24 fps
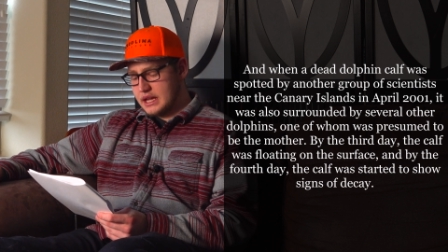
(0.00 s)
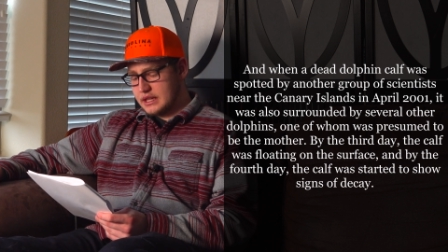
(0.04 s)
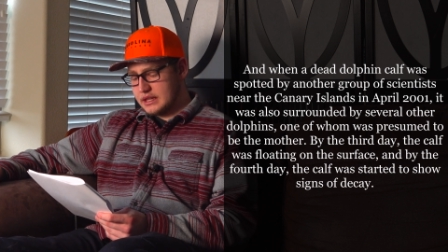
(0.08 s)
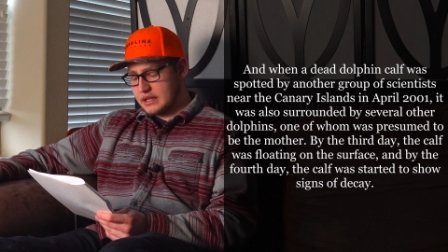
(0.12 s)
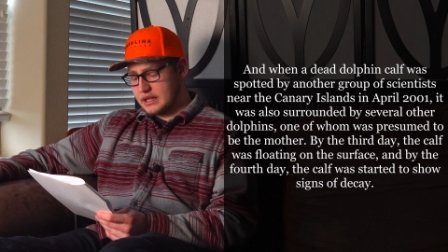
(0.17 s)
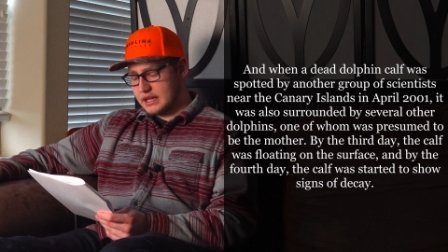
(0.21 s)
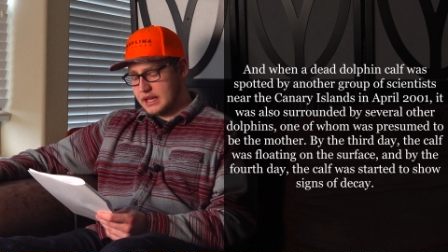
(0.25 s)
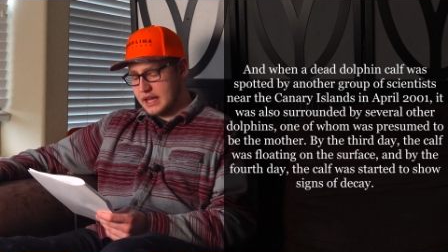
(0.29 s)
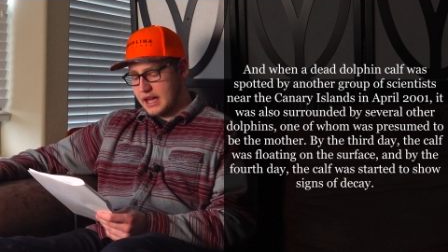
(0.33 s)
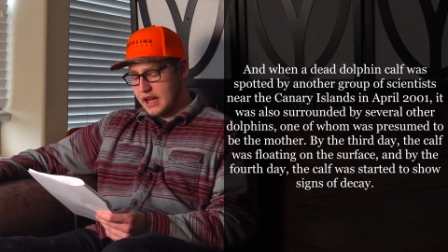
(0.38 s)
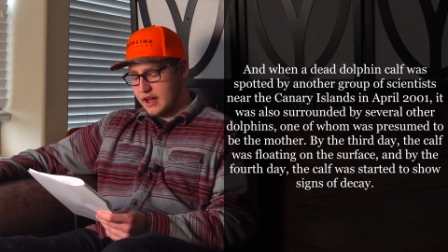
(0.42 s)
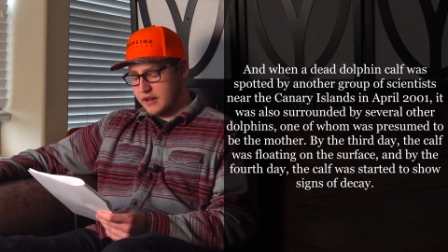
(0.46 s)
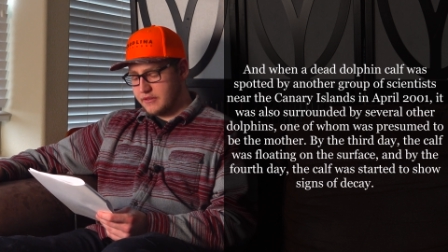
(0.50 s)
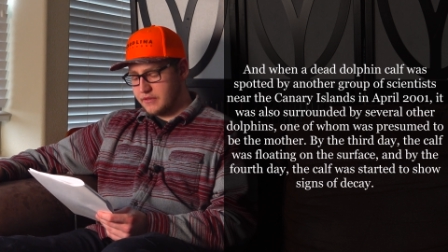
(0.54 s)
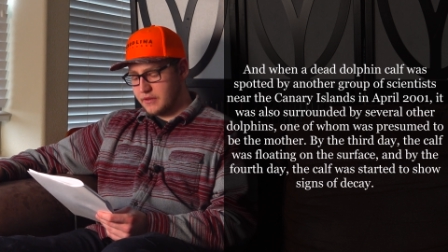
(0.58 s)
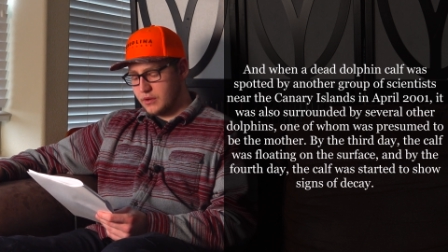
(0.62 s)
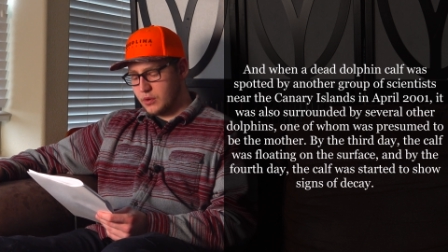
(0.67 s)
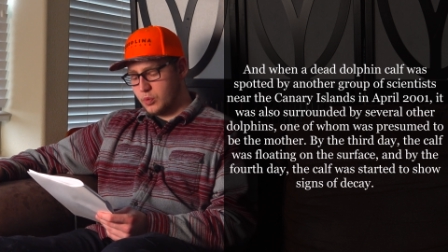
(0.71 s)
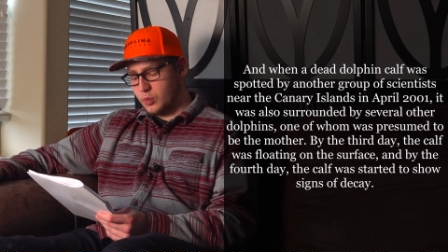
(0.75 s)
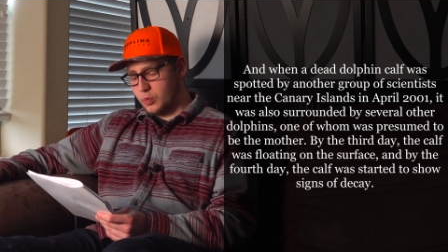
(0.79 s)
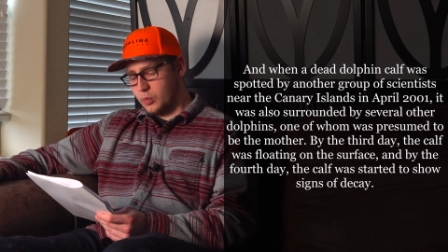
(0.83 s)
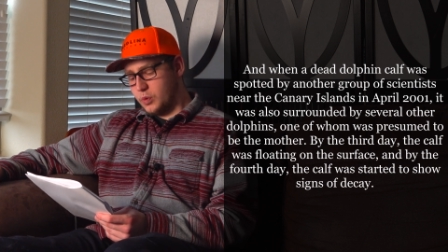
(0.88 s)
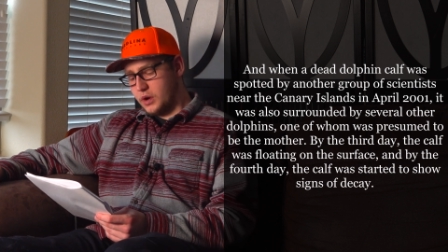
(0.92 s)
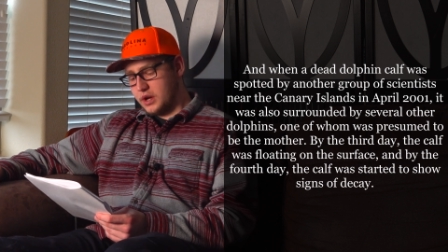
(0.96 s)
the calf
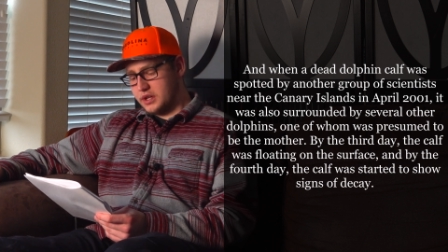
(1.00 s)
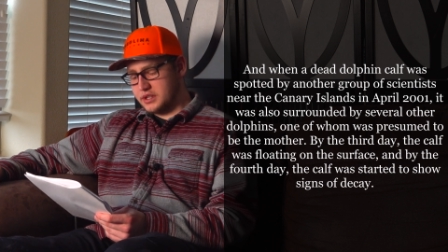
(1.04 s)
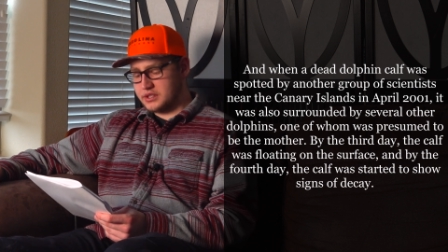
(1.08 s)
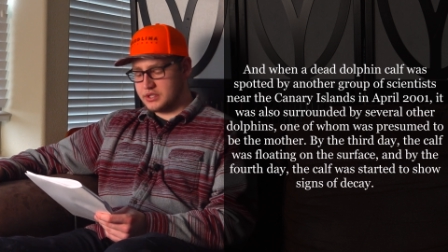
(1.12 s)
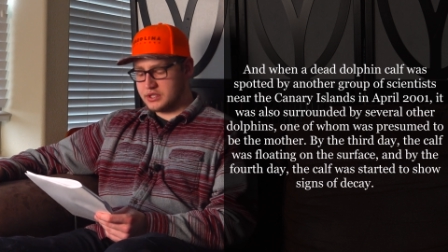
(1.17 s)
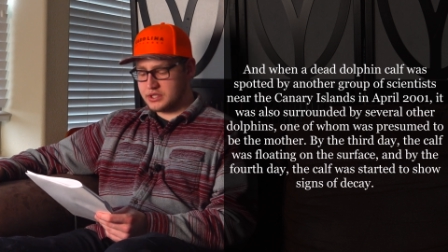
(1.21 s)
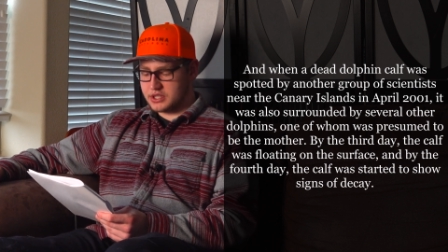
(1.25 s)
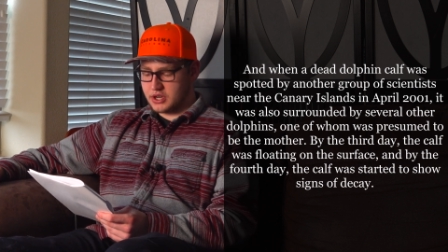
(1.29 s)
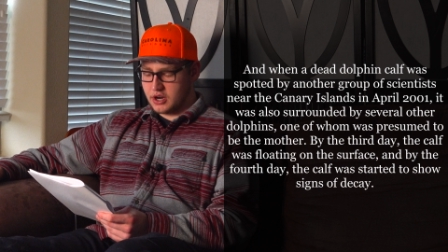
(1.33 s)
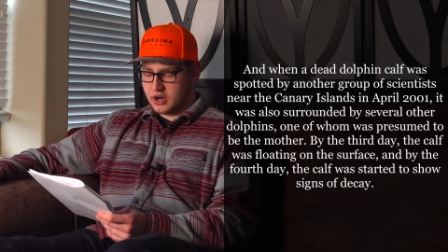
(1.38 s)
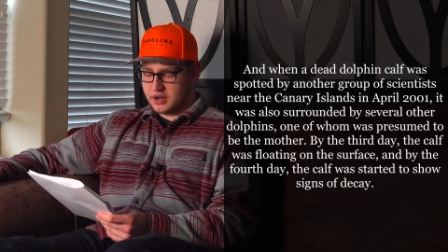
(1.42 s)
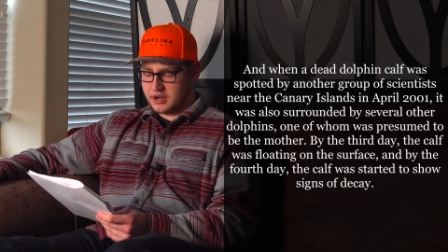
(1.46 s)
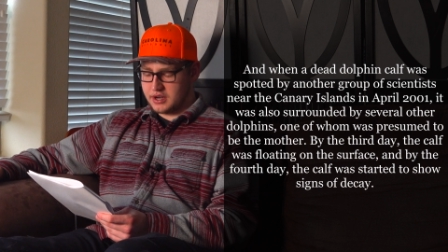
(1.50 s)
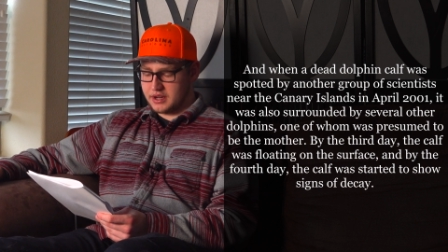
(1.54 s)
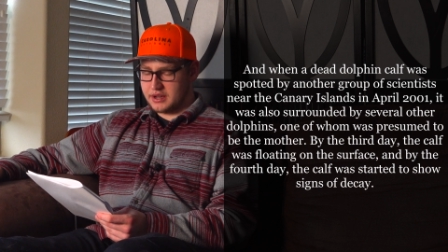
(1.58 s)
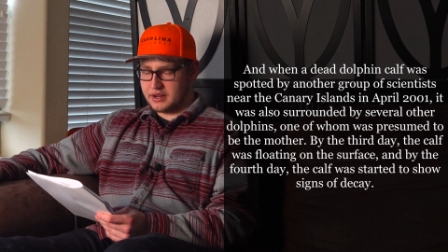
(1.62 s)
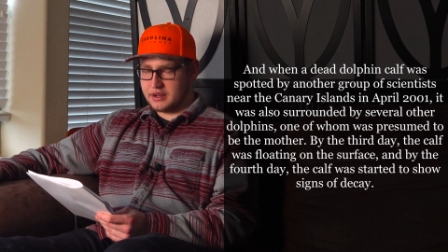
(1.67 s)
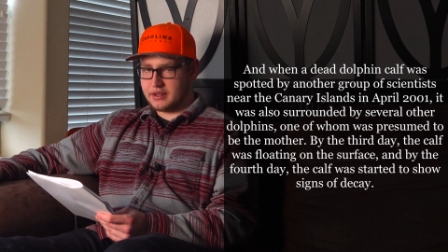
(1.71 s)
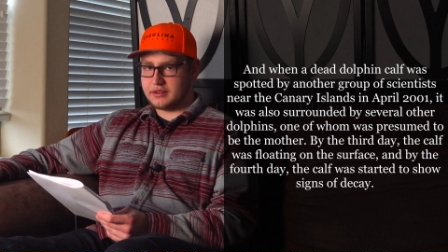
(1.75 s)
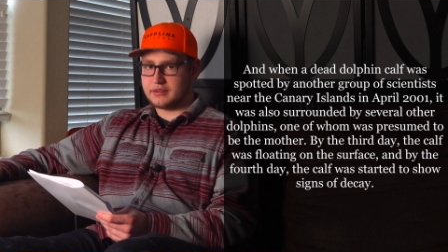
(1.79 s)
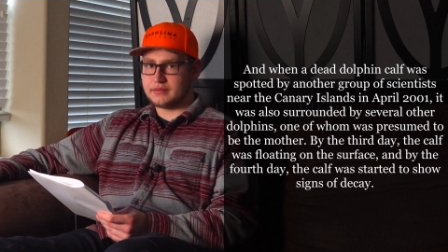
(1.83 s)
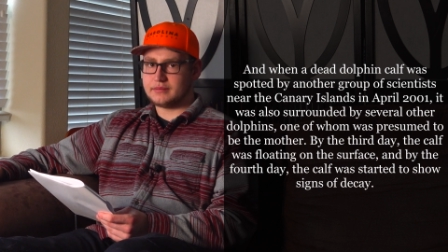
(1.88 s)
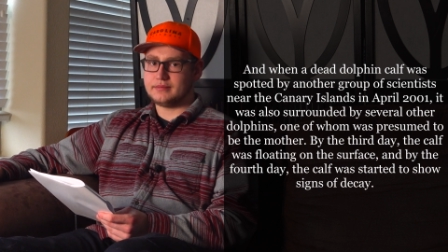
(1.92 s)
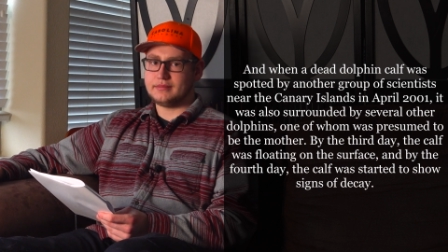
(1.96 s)
was
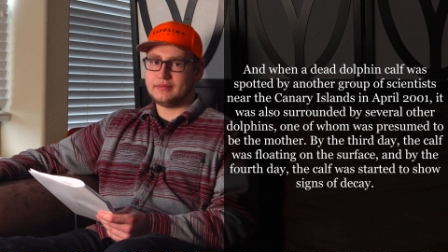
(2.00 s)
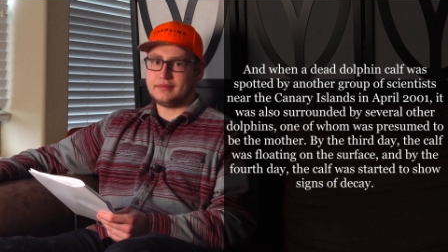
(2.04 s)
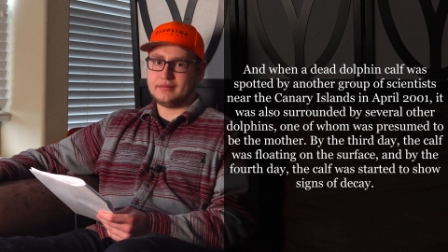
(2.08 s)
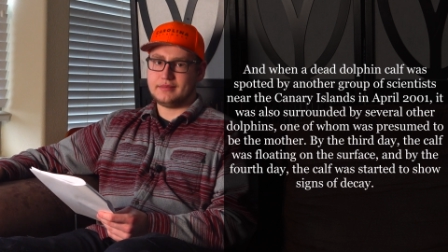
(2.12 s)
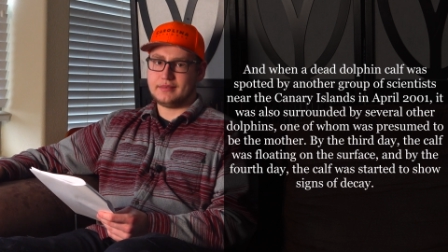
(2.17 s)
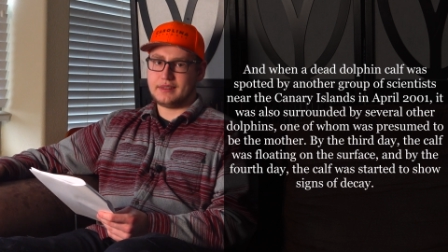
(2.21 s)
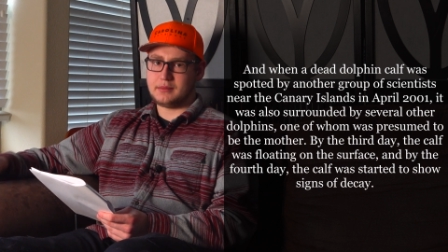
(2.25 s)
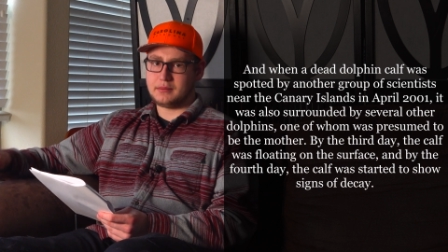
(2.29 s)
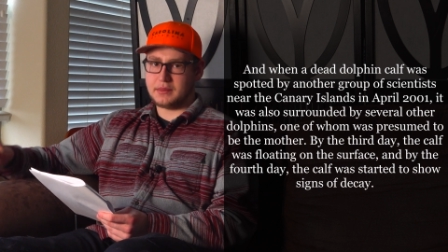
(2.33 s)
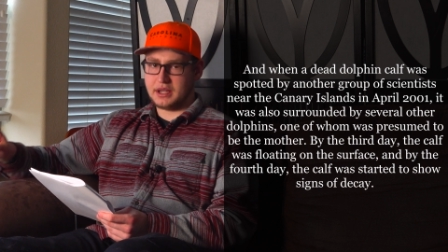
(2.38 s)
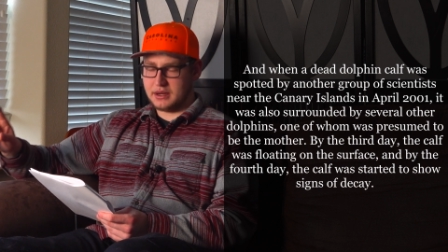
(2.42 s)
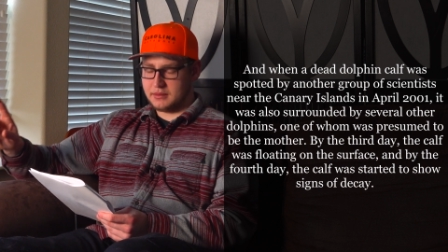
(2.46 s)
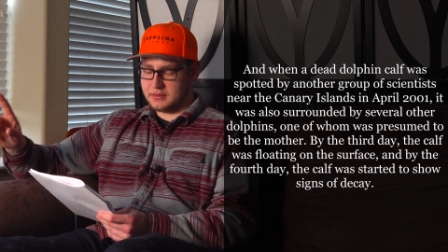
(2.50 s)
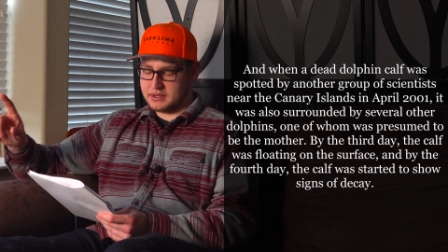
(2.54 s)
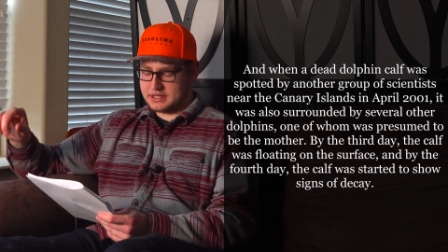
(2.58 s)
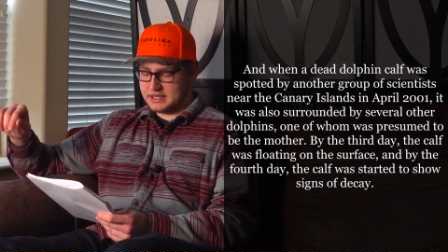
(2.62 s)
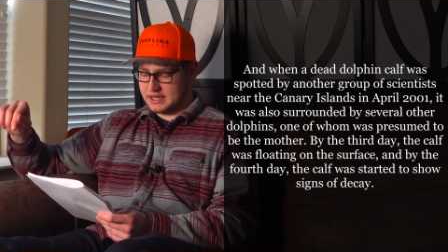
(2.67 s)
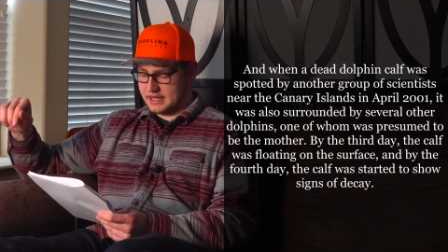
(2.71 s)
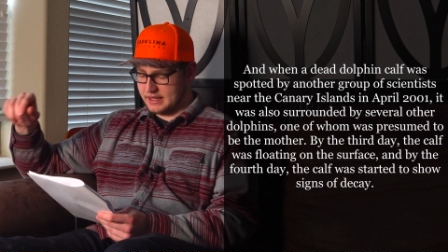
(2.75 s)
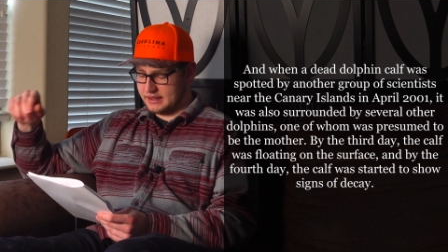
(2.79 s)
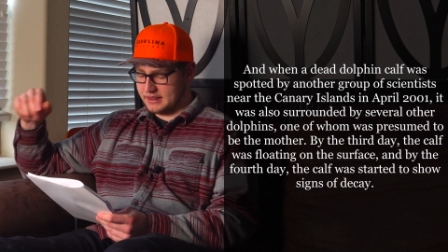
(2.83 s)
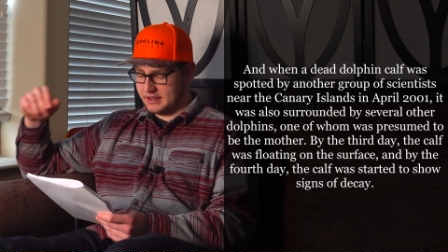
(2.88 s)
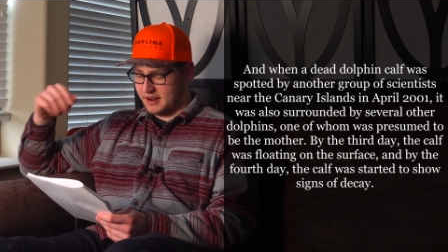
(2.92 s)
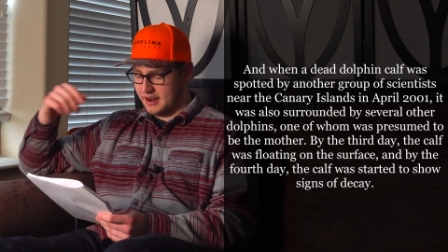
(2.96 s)
started, they made a
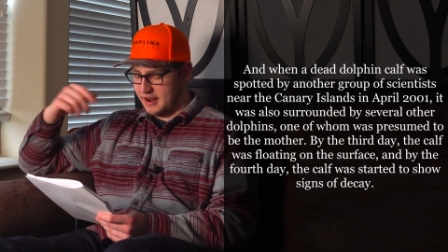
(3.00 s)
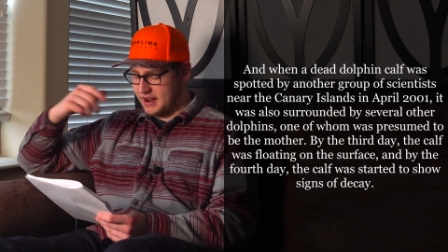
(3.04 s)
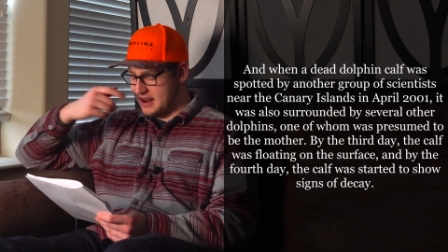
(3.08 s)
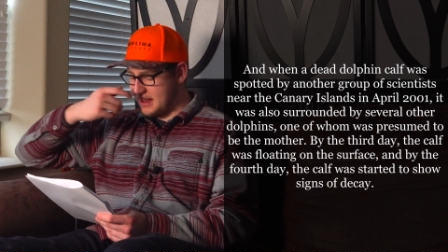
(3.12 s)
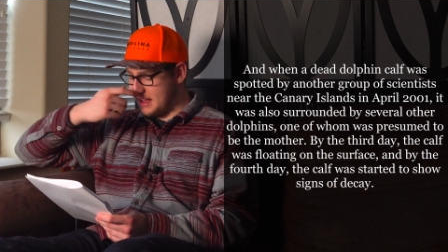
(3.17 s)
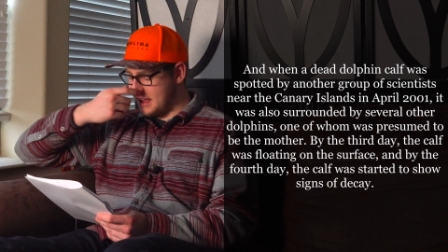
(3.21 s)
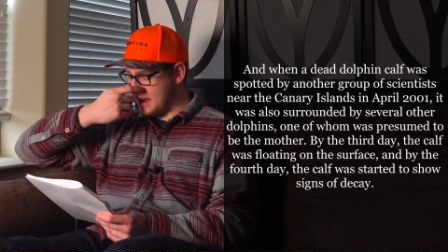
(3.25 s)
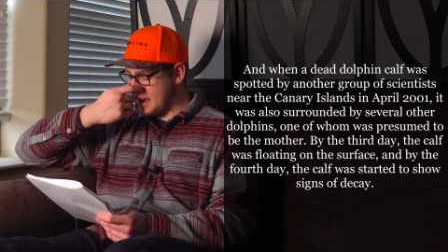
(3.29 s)
mistake there,